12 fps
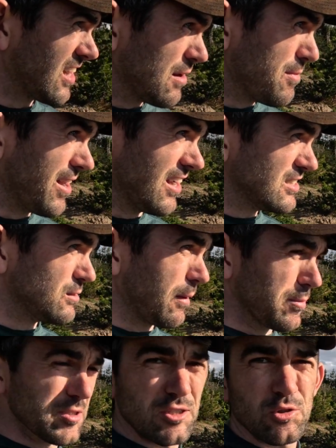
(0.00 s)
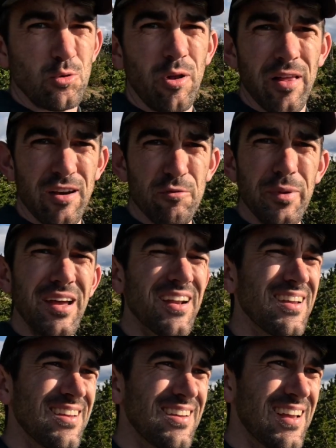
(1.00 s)
going to be nice to be able to just roll out of
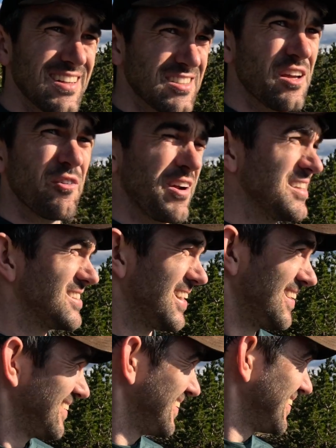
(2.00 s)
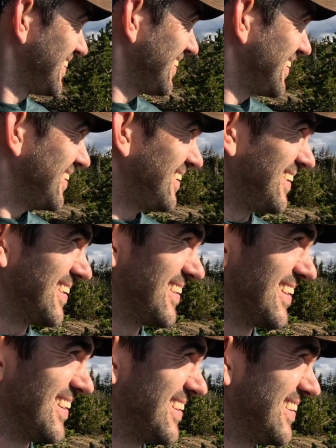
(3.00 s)
bed at sunrise
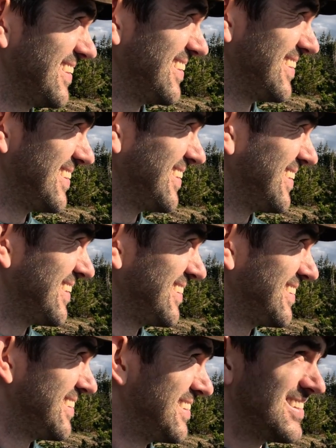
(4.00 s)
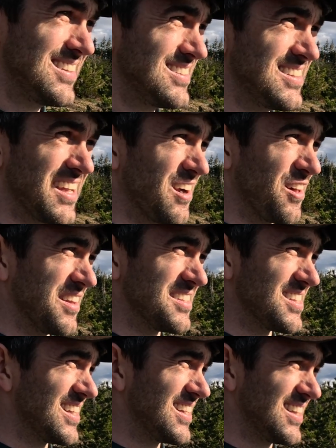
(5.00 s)
and take all
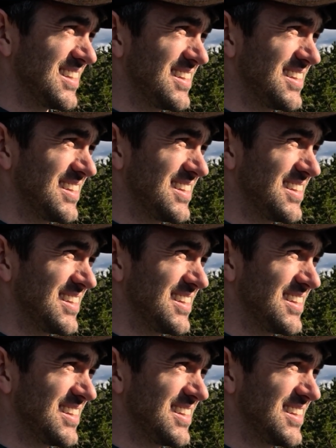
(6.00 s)
this in.